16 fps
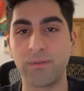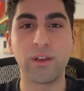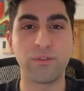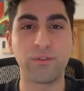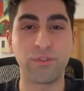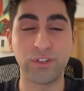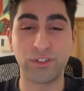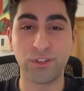
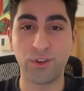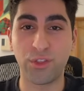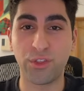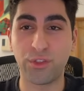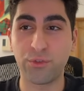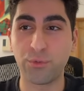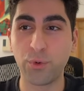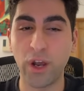Fischer
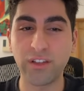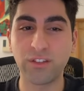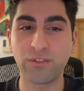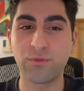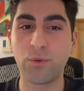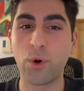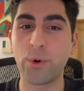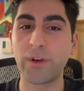thrusts
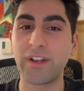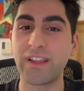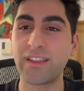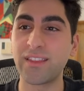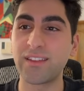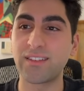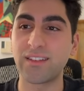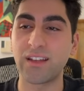forward
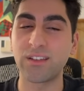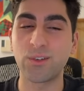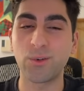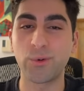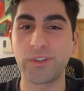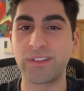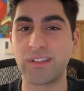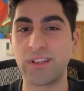in the center
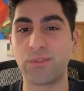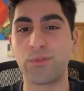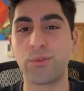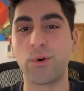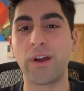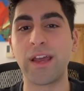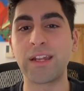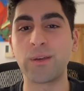with
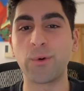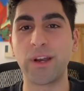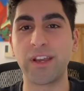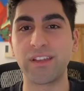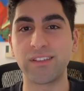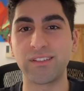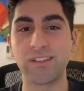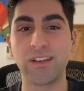d4
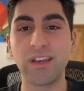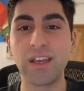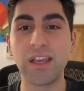anyways.